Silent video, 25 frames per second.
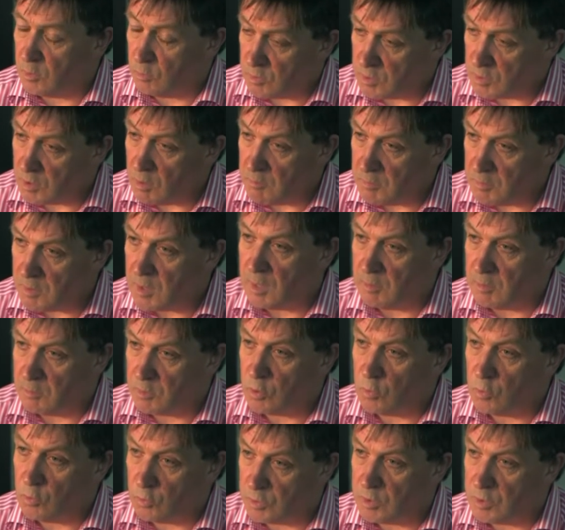though
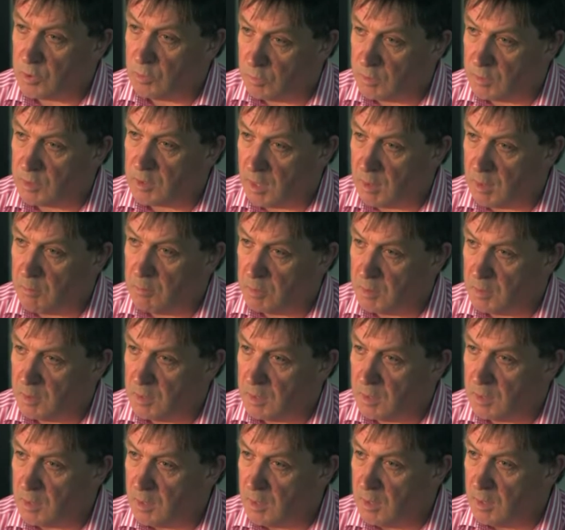sometimes also it can
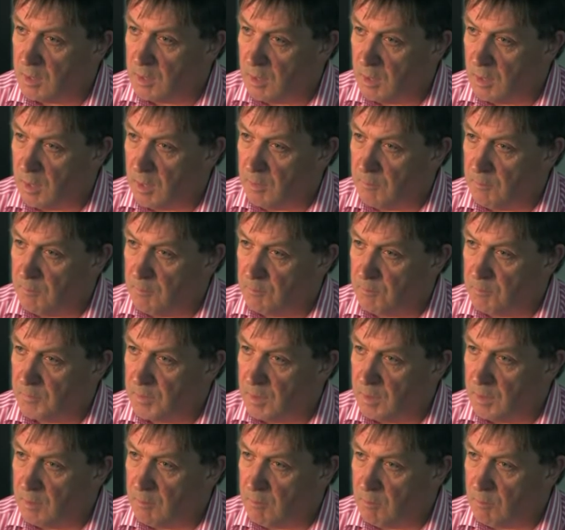be
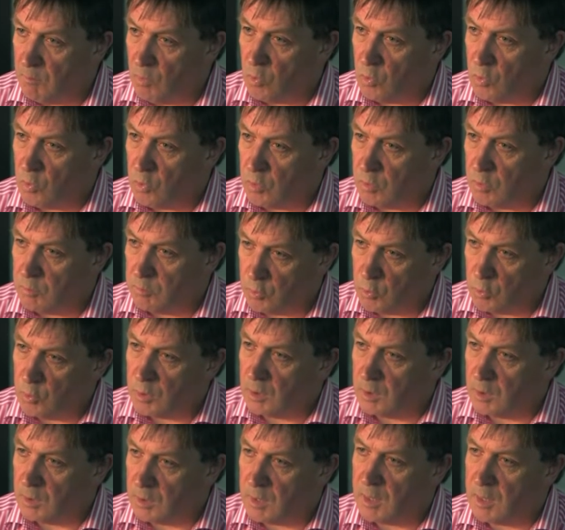more
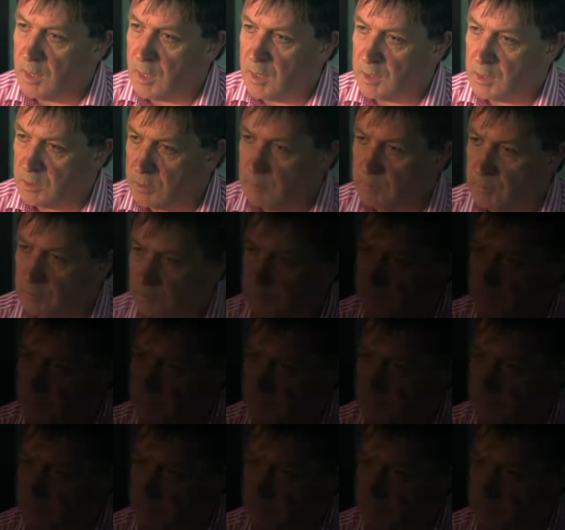brutal than that.